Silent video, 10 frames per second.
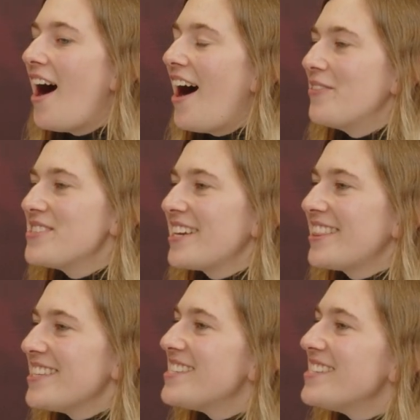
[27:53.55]
I was like,
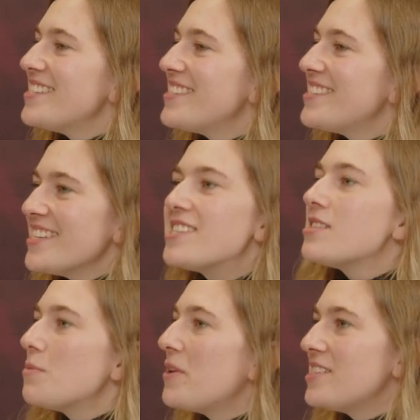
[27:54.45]
this is
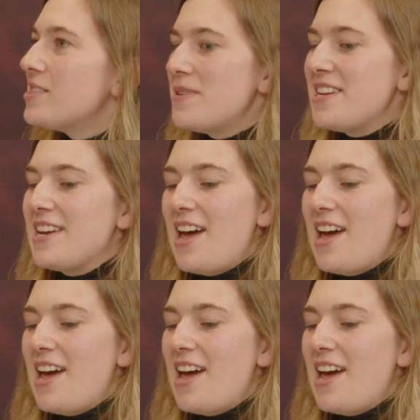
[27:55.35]
the place to be,